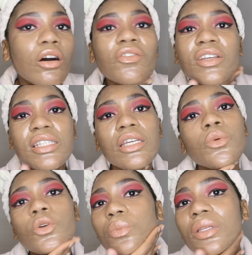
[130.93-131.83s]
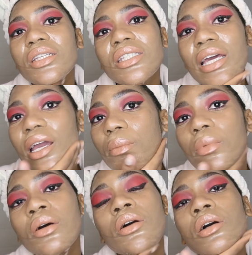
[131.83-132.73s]
Obviously it won't be the
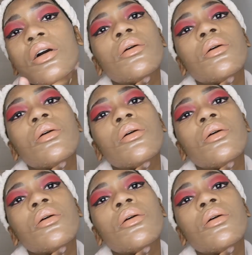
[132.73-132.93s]
same,